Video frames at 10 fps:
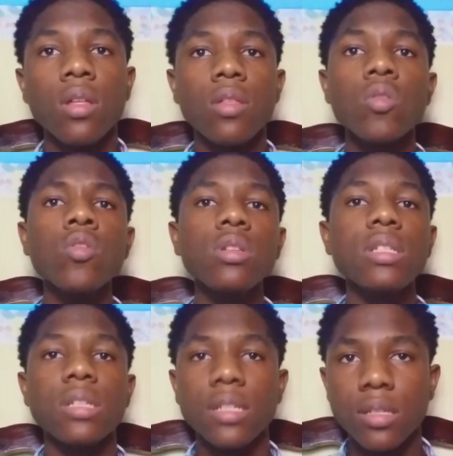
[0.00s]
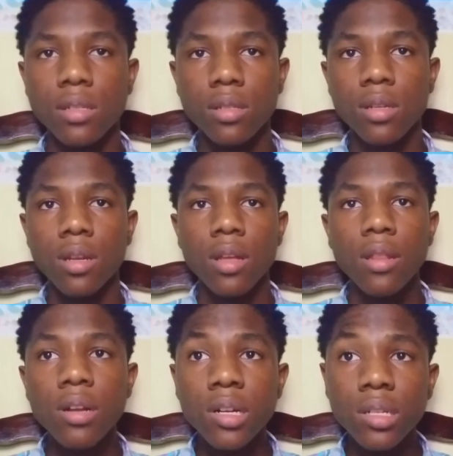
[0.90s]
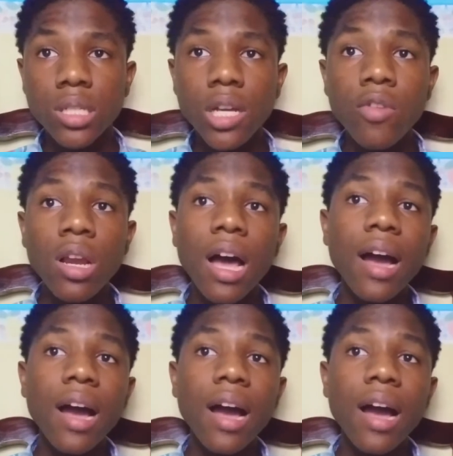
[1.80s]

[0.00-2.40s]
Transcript: Throughout this lesson, there are several